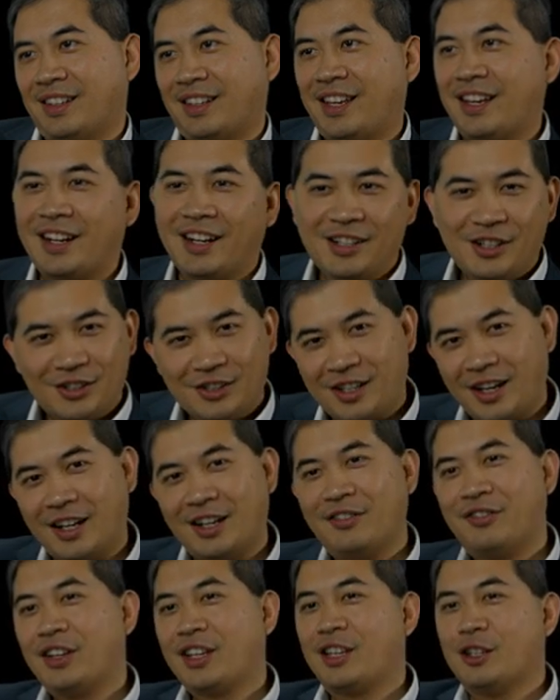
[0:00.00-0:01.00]
can i just
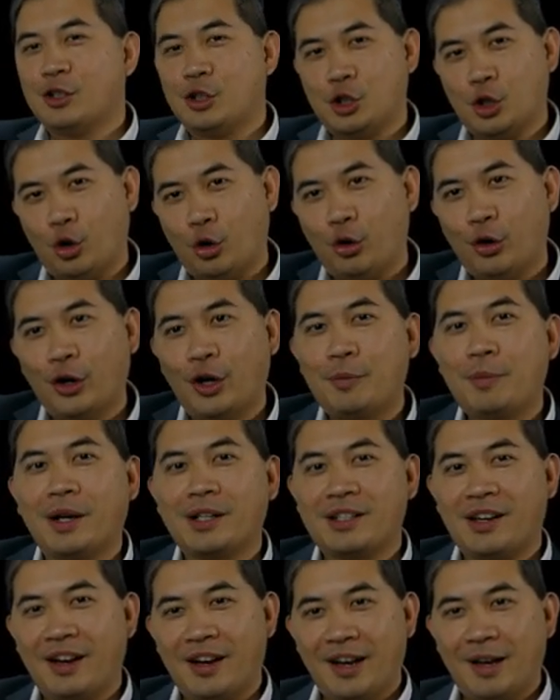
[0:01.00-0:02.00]
kind of like enjoy
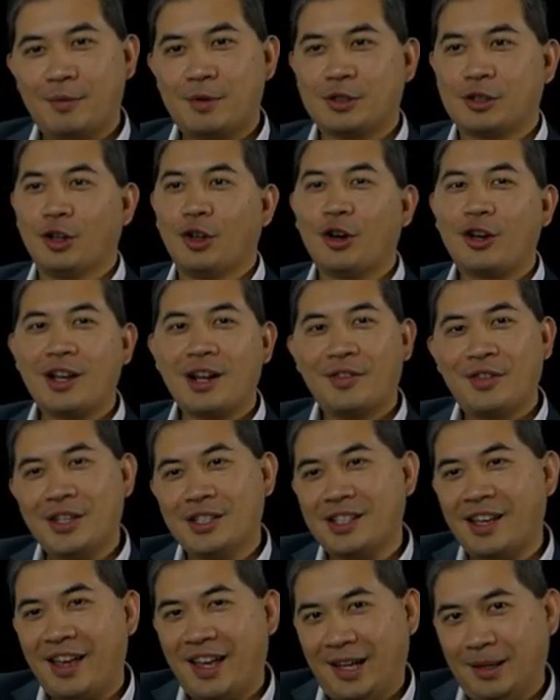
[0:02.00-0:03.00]
my time just looking at
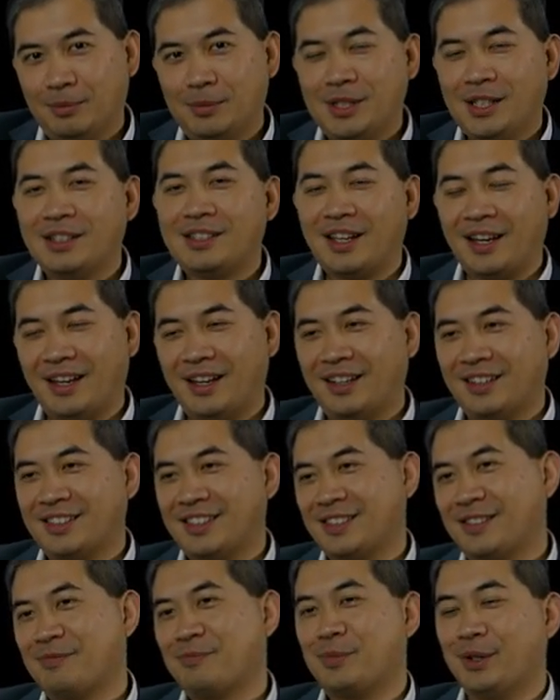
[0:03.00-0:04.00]
these empty
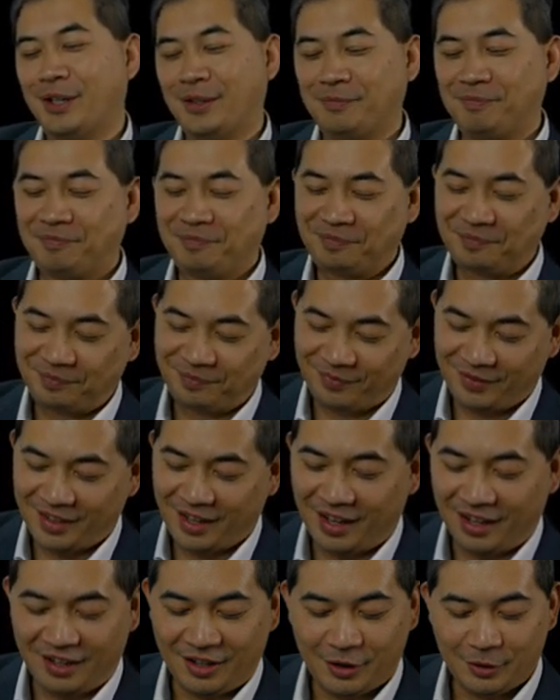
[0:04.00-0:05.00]
tanks but
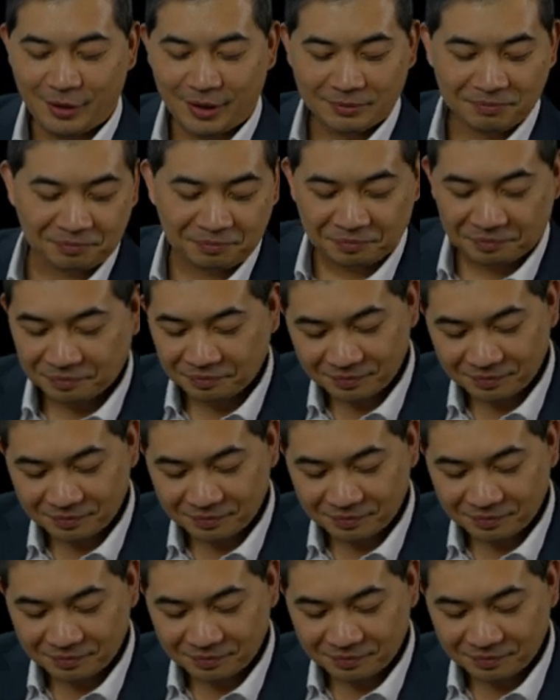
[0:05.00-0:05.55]
hey you know what